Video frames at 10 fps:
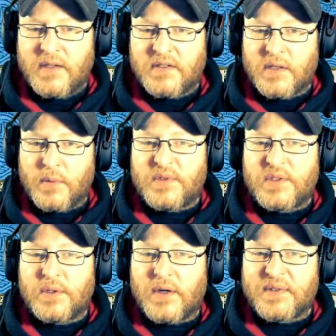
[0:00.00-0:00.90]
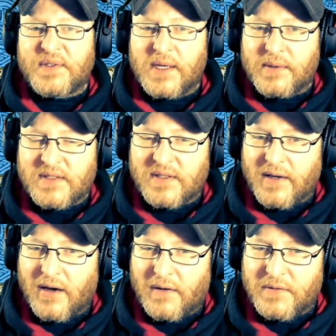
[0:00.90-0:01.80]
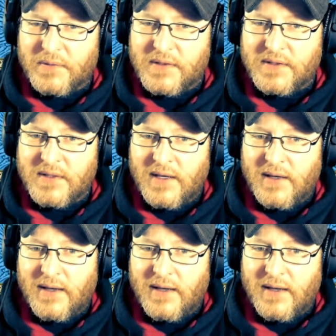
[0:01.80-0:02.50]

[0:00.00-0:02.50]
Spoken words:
so that we've still got a sacred site afterwards.